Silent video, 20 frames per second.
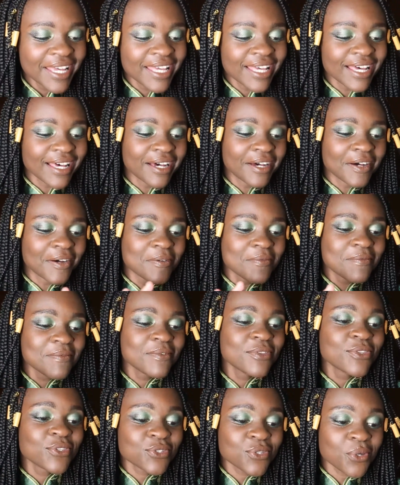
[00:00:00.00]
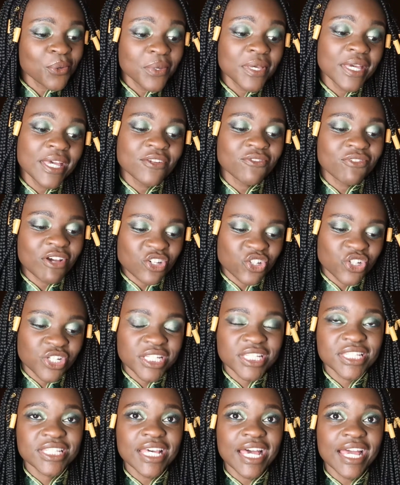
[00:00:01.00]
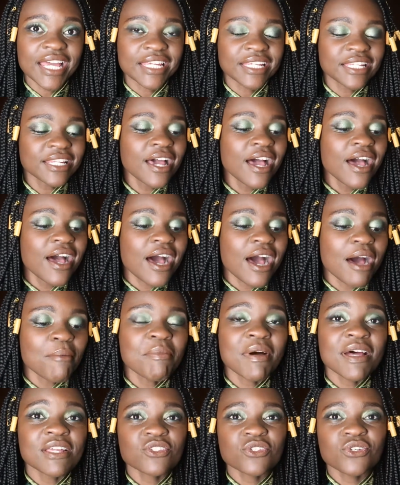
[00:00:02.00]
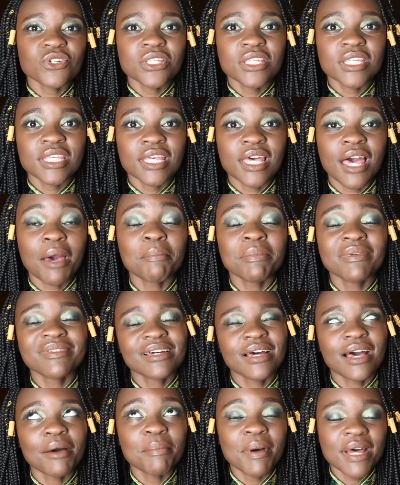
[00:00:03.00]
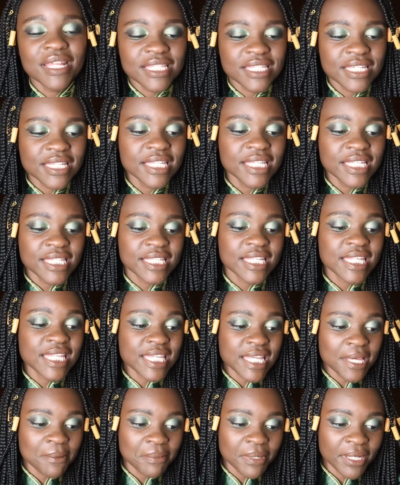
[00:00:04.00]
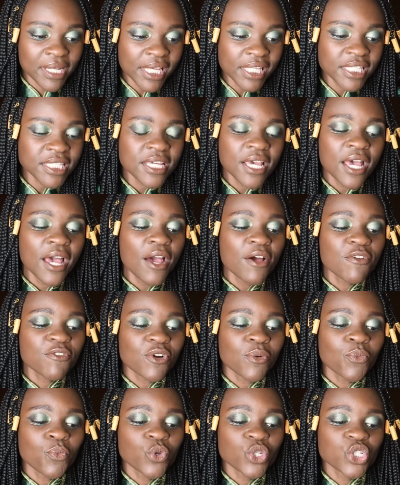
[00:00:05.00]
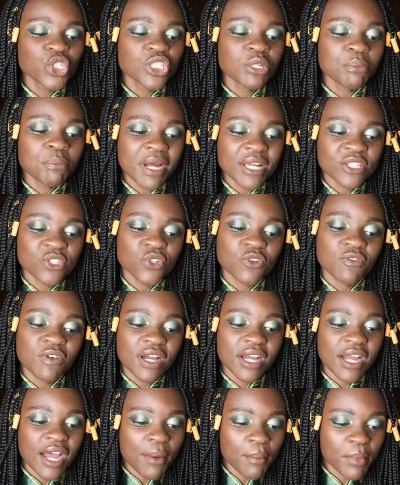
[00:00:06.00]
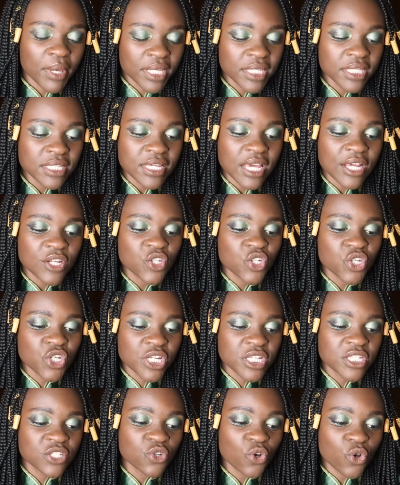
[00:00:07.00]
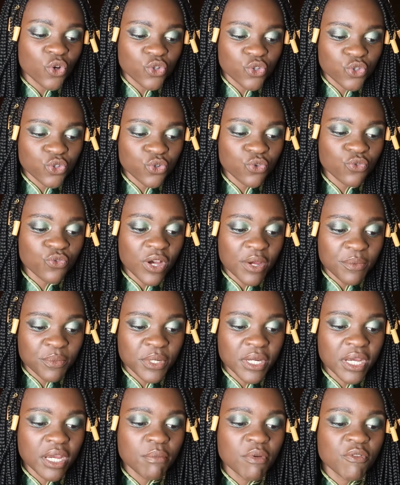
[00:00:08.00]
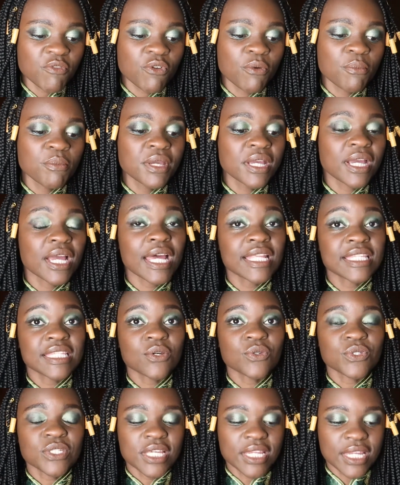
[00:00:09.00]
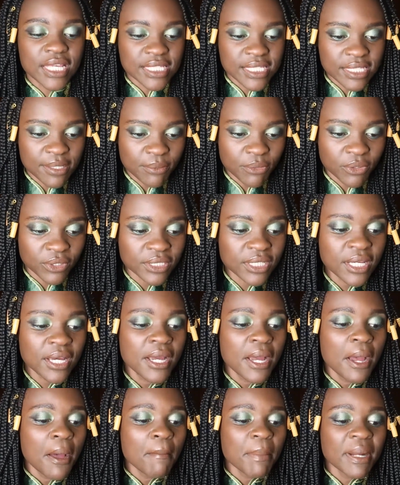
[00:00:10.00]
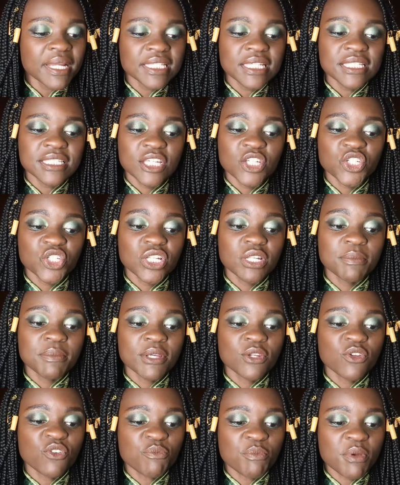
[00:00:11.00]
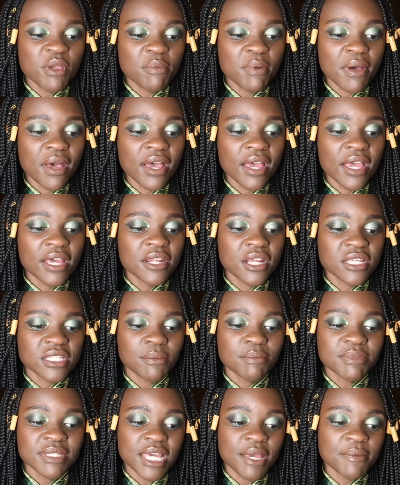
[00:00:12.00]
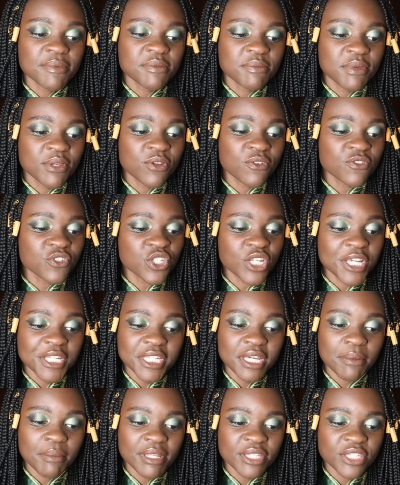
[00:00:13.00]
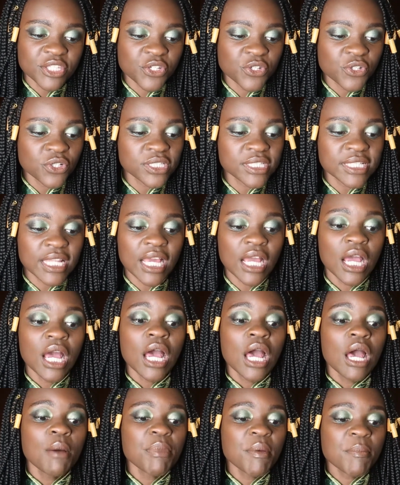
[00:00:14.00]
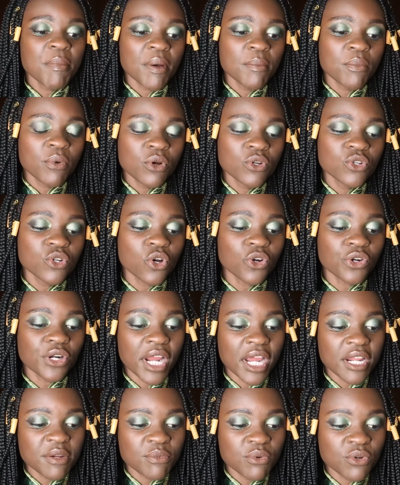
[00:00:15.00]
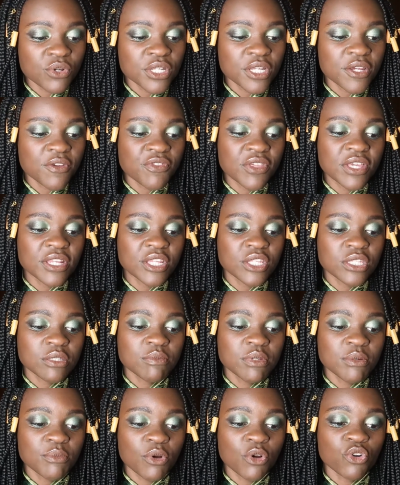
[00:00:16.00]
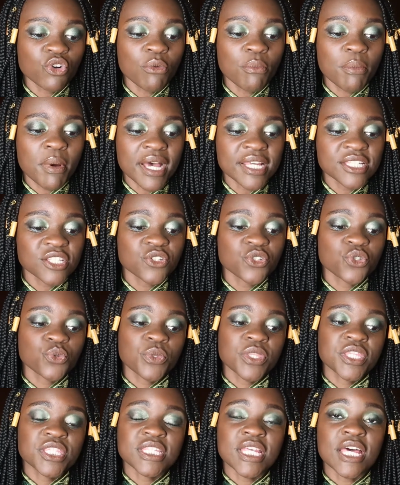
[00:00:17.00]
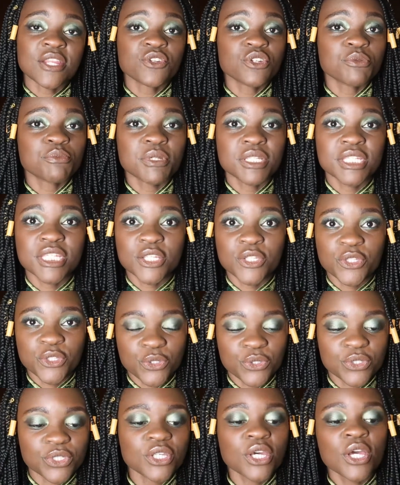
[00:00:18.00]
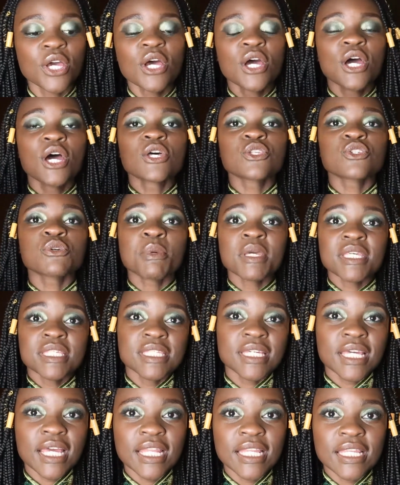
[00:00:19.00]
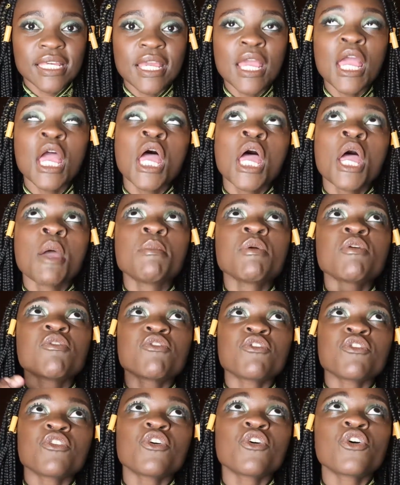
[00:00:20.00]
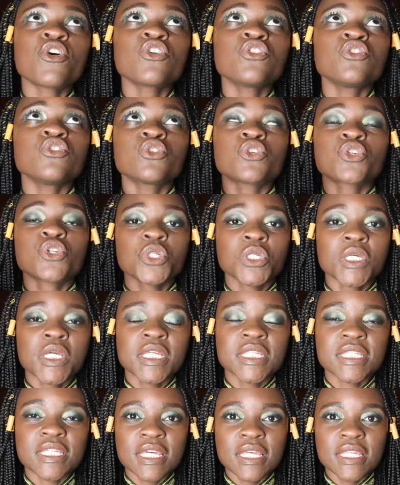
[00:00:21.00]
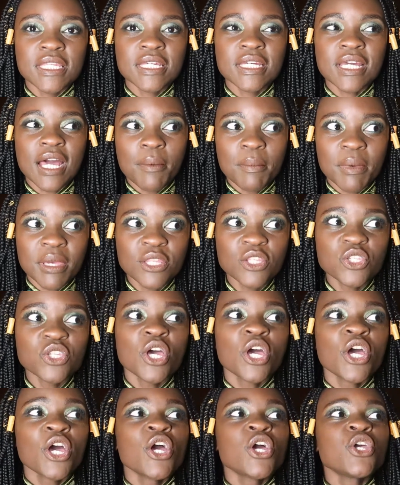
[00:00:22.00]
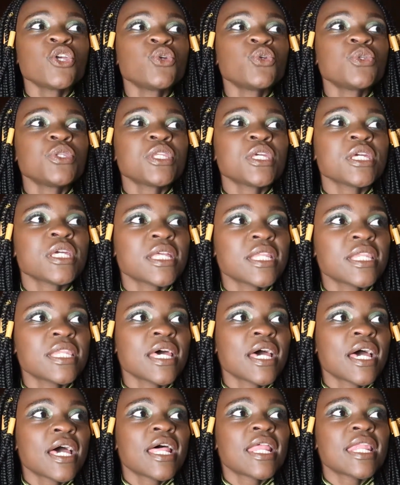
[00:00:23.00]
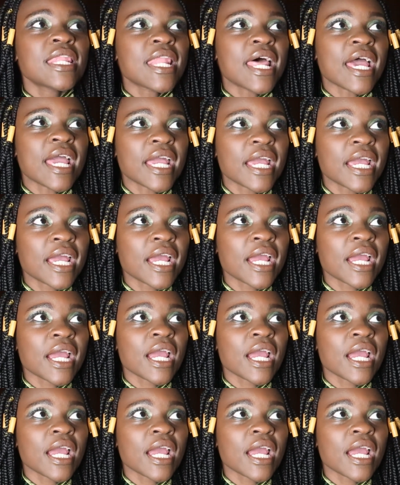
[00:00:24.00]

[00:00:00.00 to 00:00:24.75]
in sewing and fashion design, a pattern is a template from which the parts of a garment are traced onto fabric before being cut out and assembled. Patterns are usually made of paper and are sometimes made of sturdier materials like paperboard or cardboard if they need to be more robust to withstand repeated use. So basically, before you create any garment, you need like